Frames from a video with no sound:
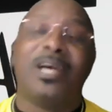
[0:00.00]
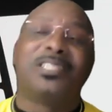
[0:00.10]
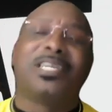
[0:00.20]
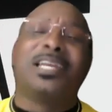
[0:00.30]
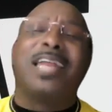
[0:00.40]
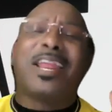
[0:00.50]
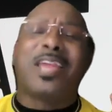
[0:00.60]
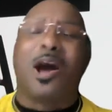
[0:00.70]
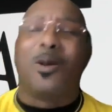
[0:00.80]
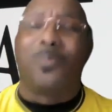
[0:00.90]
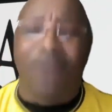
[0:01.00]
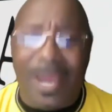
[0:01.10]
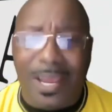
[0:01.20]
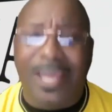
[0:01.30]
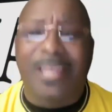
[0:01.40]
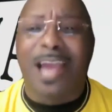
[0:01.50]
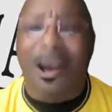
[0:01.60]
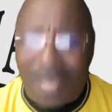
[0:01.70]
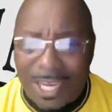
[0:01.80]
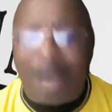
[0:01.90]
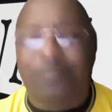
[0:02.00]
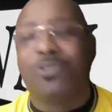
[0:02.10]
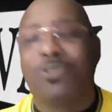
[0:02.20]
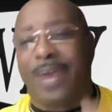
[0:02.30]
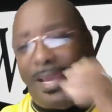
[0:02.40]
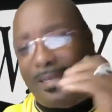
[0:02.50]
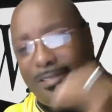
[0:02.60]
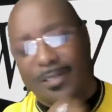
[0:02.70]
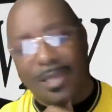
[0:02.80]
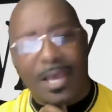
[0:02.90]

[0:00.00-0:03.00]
See, a lot of y'all pray and y'all get up too fast.